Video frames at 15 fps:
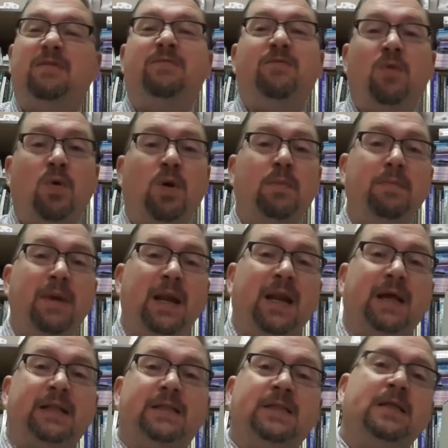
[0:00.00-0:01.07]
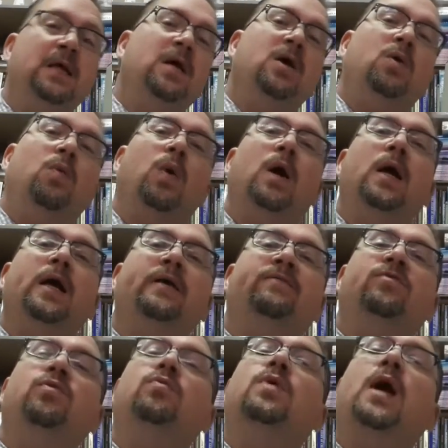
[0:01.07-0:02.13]
to 4 minutes? Well,
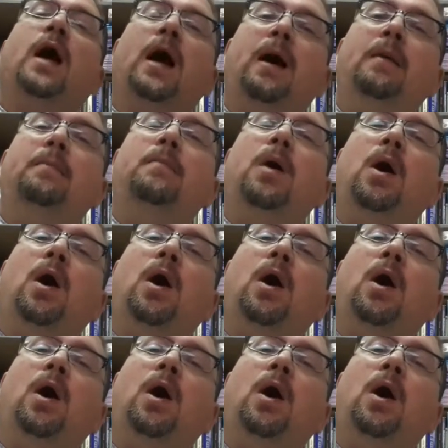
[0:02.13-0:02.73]
if you come